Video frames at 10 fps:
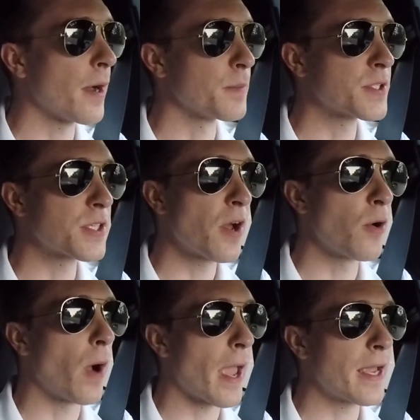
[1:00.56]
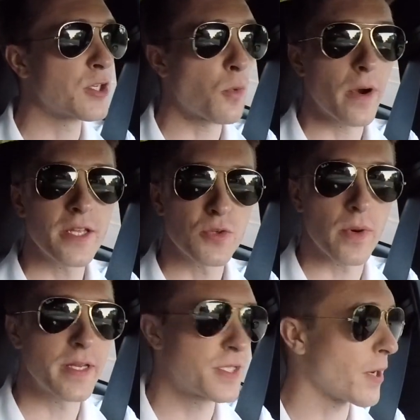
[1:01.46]
So a
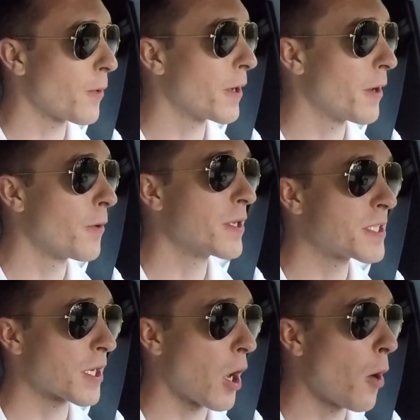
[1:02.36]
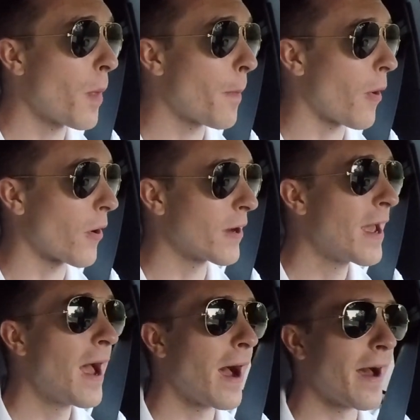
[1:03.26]
2020 Toyota Tacoma part
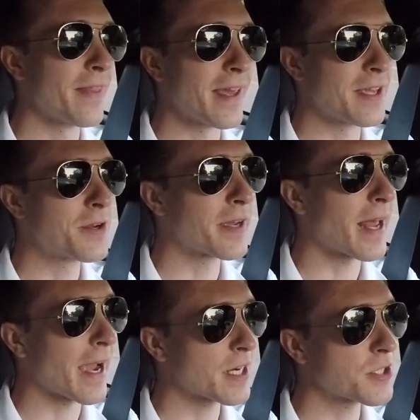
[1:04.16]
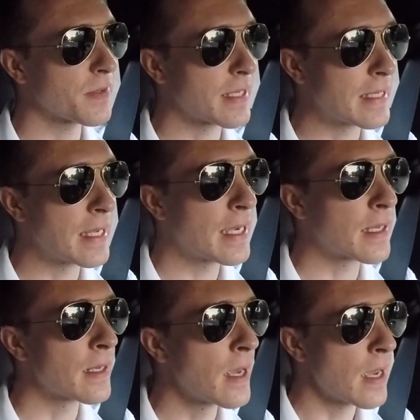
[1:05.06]
that you can actually
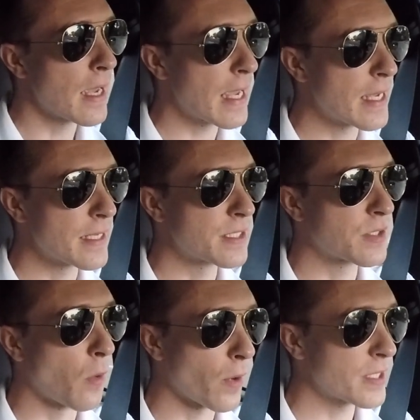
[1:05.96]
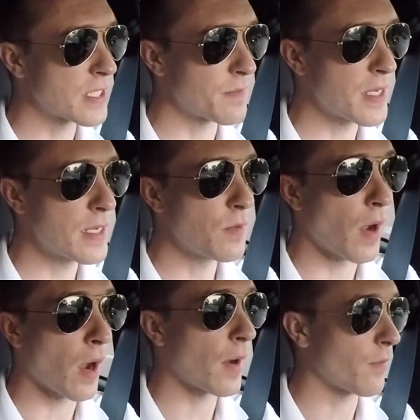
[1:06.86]
get is going to be
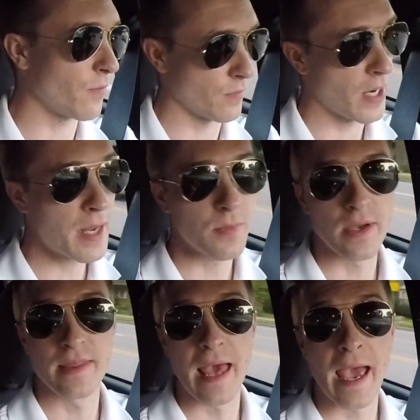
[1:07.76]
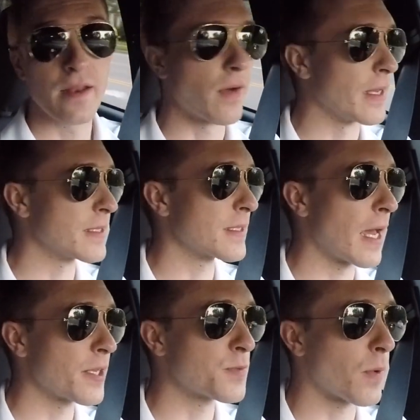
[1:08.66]
namely the headlights.
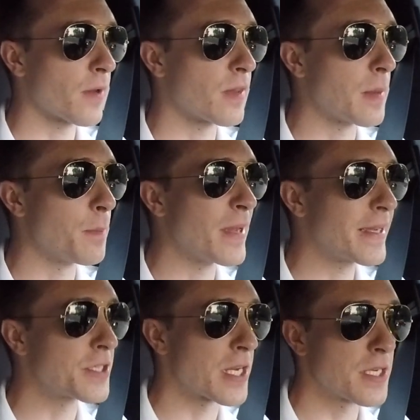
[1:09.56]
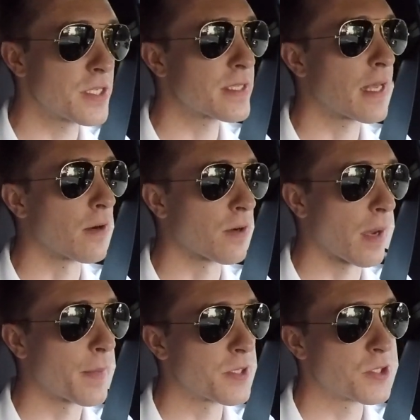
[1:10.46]
That is one of the big changes that are
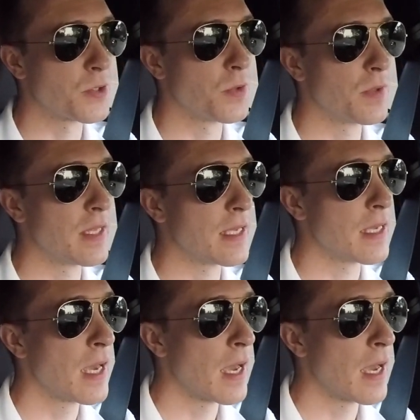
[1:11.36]
coming to the